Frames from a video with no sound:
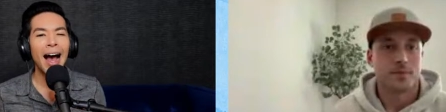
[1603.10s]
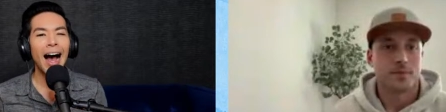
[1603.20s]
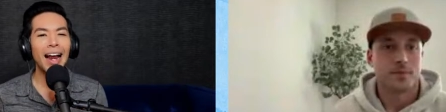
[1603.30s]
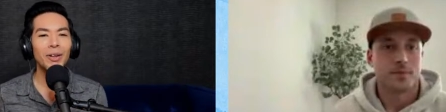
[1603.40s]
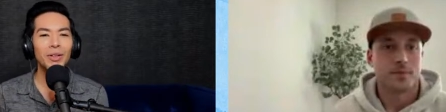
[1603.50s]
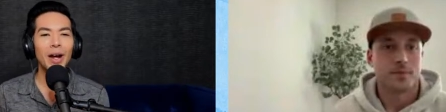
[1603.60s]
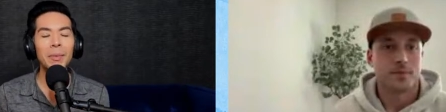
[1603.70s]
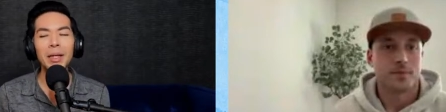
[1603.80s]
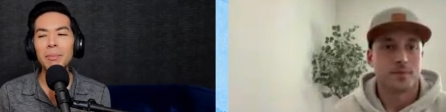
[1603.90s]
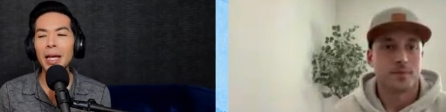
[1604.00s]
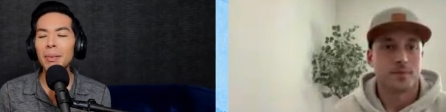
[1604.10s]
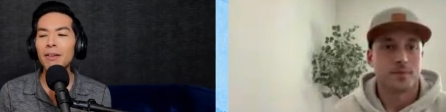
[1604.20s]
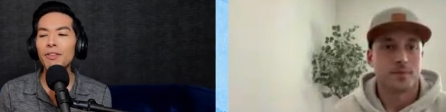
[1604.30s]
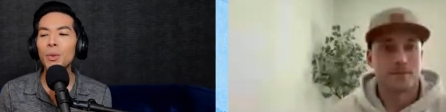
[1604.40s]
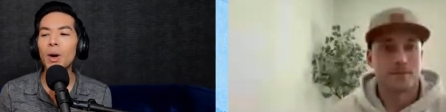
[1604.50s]
Speaker 1: I don't know. I mean, maybe
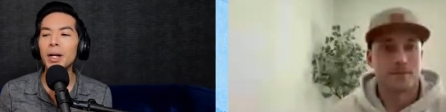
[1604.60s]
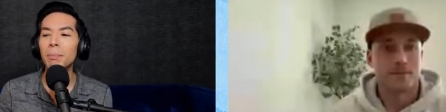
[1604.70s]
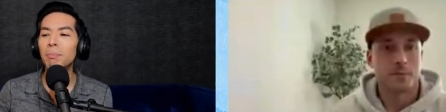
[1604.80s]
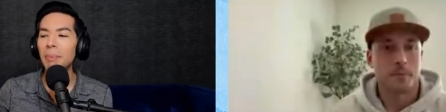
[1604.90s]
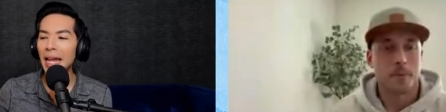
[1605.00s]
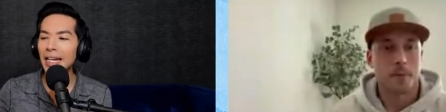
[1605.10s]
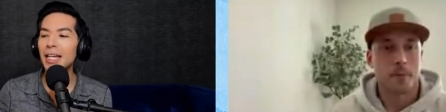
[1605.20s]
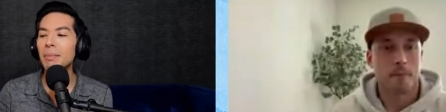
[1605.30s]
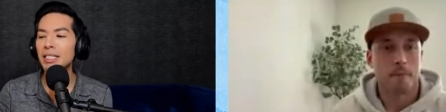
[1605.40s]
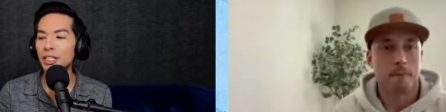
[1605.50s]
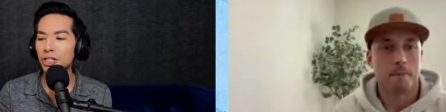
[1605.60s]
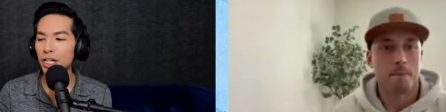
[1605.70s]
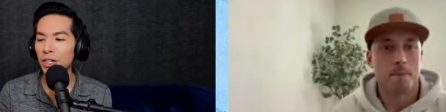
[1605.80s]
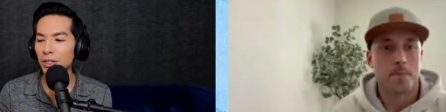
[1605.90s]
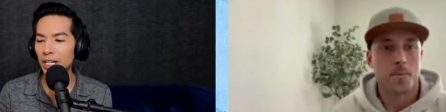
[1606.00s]
if you want to paint him as a
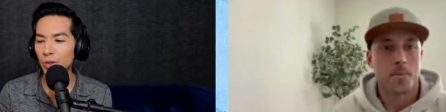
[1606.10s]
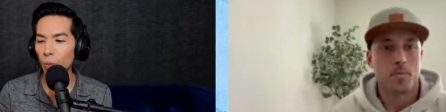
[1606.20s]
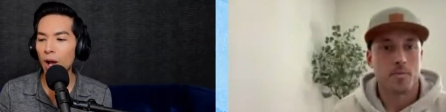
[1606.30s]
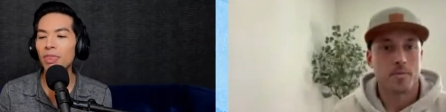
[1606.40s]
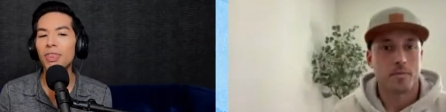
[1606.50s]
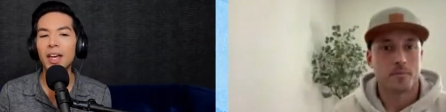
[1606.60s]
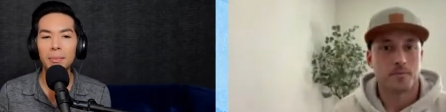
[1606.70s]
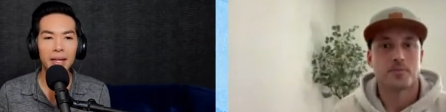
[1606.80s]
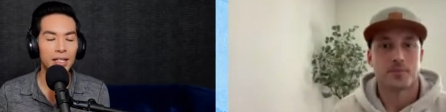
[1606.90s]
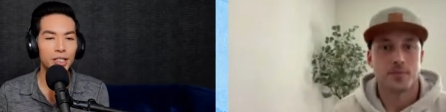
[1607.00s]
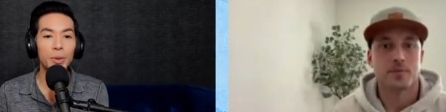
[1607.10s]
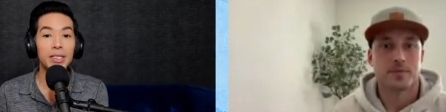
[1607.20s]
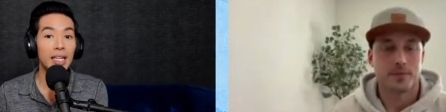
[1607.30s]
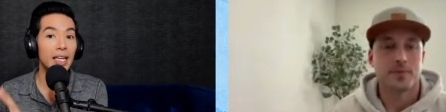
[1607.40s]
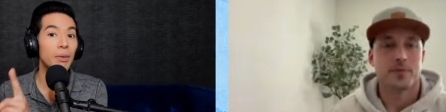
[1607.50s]
cheater, that's one thing, because you could
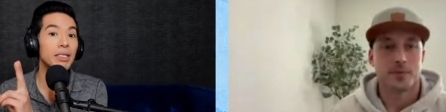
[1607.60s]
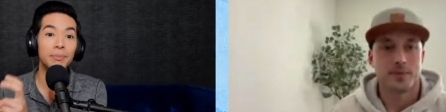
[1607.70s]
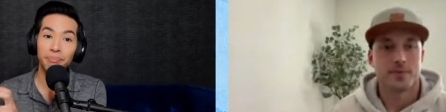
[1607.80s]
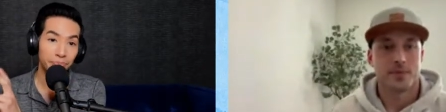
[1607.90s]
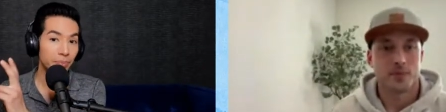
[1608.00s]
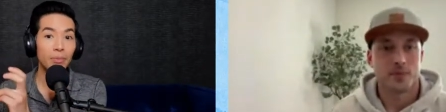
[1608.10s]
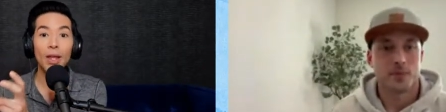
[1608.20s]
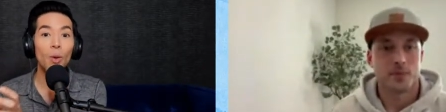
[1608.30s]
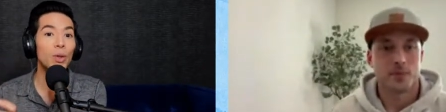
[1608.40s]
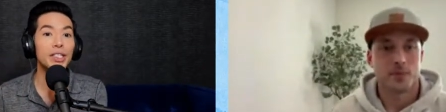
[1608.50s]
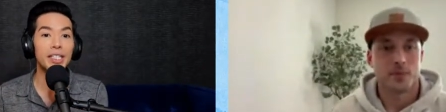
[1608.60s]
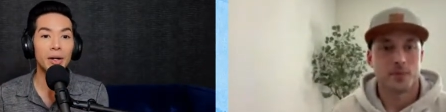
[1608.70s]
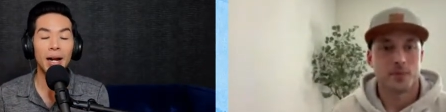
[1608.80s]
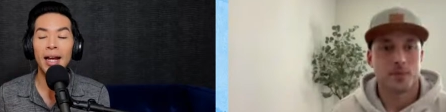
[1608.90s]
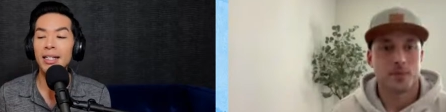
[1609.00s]
say he was with
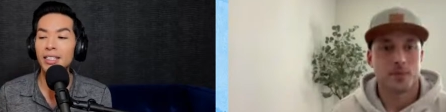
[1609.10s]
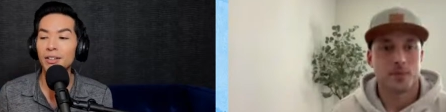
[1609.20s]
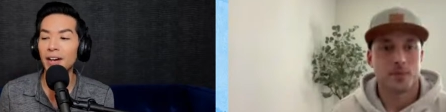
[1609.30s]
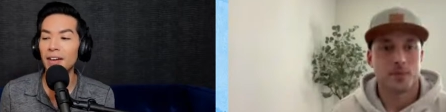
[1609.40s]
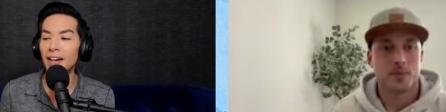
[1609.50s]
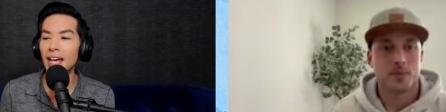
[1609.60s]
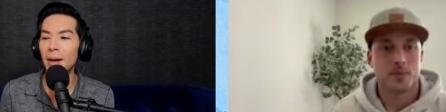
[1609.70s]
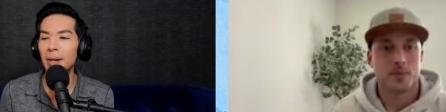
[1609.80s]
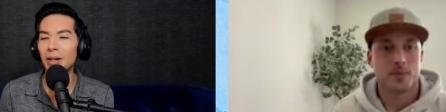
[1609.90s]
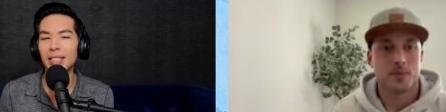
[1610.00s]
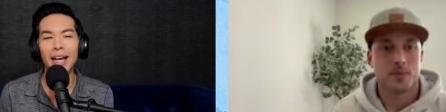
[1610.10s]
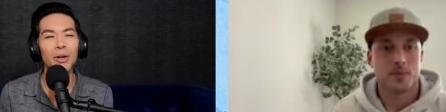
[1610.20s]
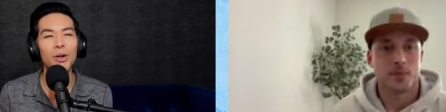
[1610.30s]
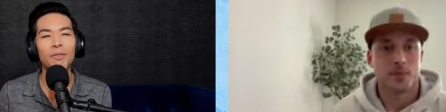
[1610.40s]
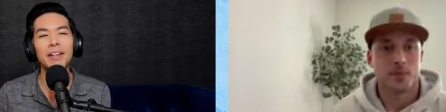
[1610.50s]
Sarah Ann until 5 a.m. But I was like, I
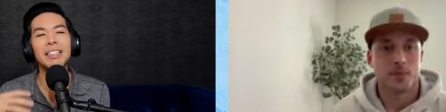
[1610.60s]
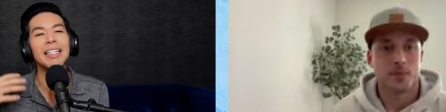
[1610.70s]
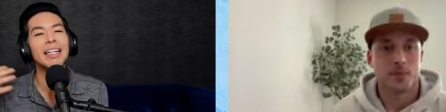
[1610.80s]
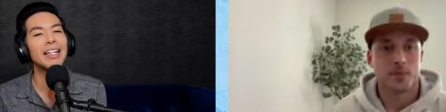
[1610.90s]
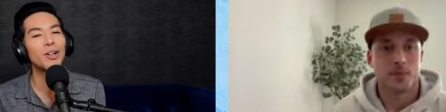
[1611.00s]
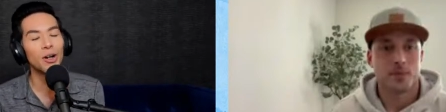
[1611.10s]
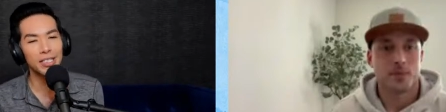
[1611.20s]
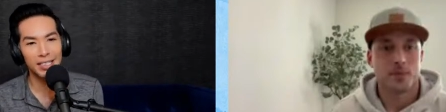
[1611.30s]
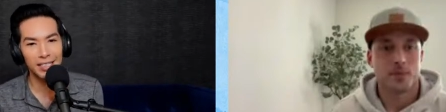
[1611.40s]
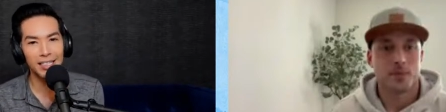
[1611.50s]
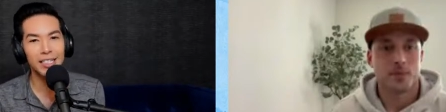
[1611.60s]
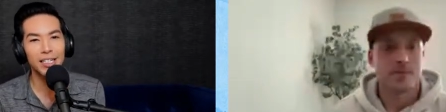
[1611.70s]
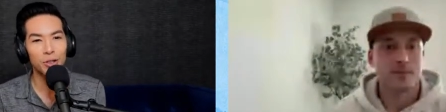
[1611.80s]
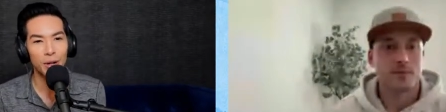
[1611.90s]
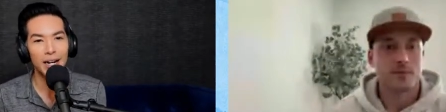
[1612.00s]
don't know if I see any
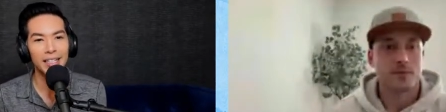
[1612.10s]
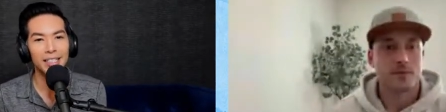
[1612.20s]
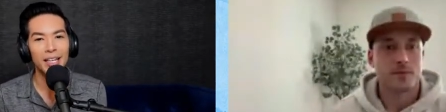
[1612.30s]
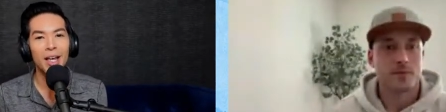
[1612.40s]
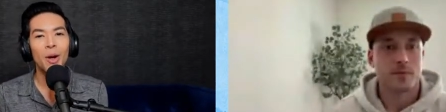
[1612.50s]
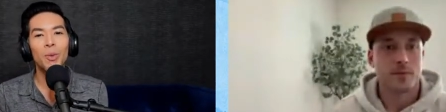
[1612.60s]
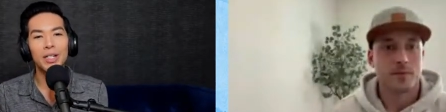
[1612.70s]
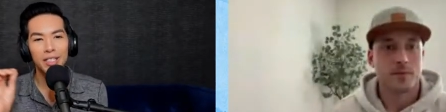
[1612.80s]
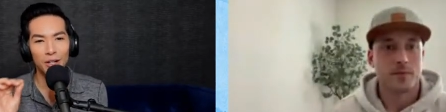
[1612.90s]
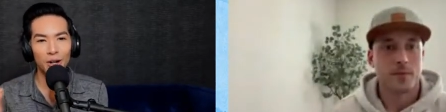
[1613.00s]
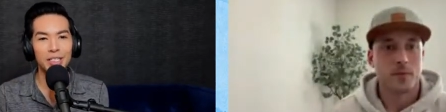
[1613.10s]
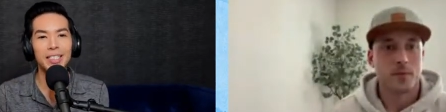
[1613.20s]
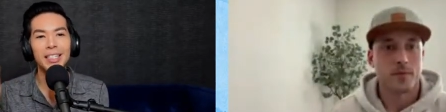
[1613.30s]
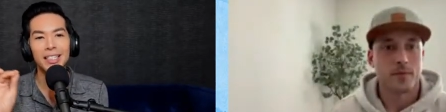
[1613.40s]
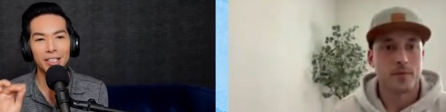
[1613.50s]
narcissistic traits. Whereas a
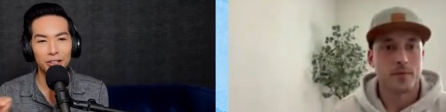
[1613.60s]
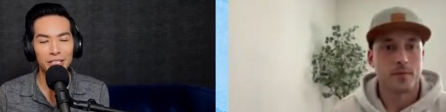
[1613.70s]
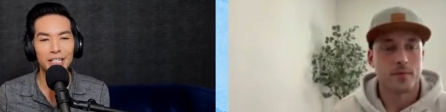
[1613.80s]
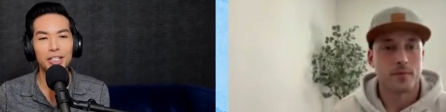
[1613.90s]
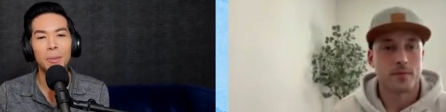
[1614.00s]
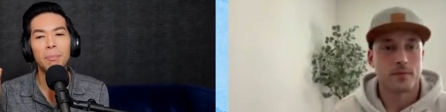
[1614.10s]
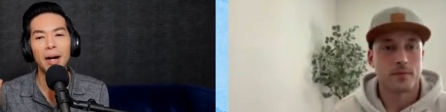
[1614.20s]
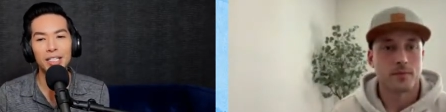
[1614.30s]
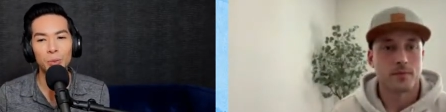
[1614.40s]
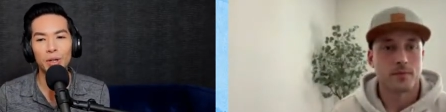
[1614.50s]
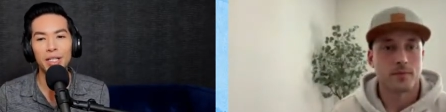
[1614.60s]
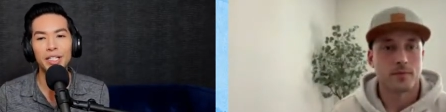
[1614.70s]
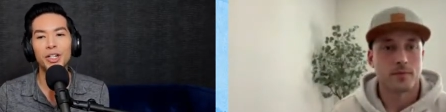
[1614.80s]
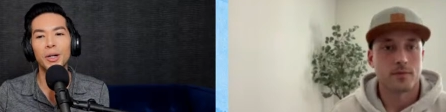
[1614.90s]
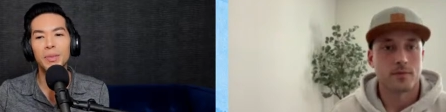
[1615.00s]
narcissist is just such a buzzworthy
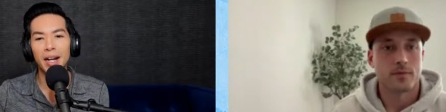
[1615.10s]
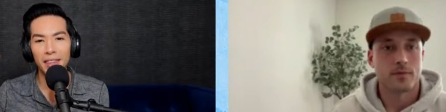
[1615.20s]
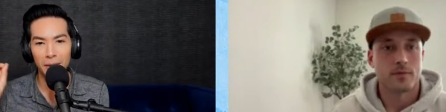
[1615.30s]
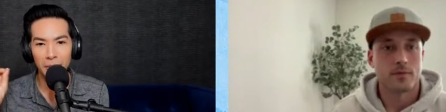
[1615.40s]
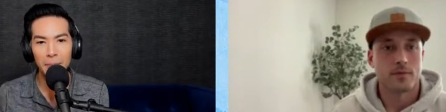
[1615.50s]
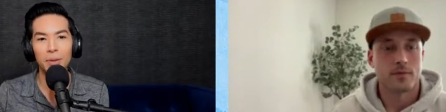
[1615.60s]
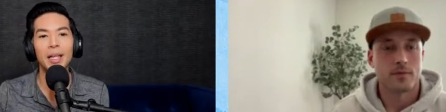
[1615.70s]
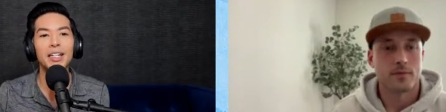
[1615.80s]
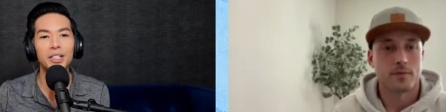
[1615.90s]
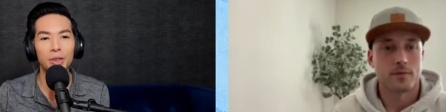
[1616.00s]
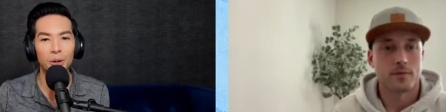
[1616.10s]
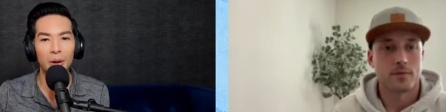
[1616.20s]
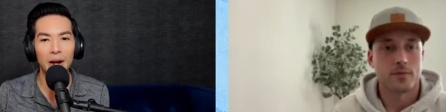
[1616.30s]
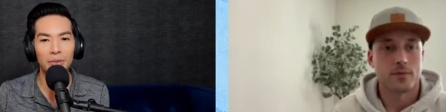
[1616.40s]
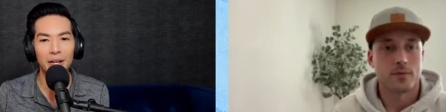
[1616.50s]
term that I think people like to throw
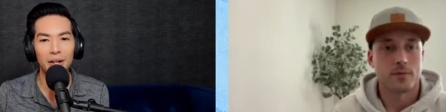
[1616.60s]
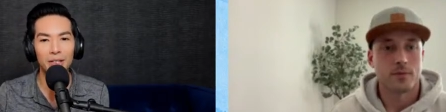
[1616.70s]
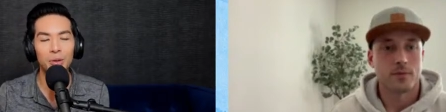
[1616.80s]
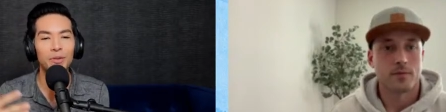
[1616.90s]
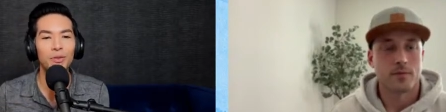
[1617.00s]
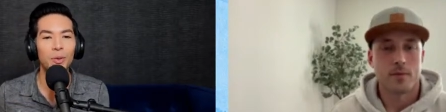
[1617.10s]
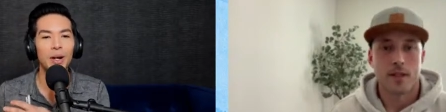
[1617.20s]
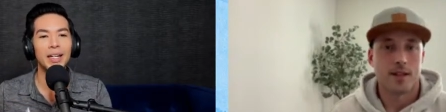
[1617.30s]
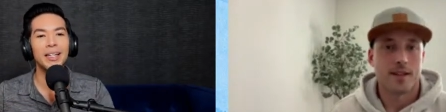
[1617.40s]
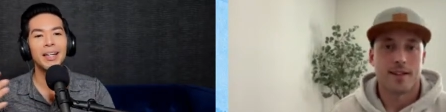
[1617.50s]
out there to avoid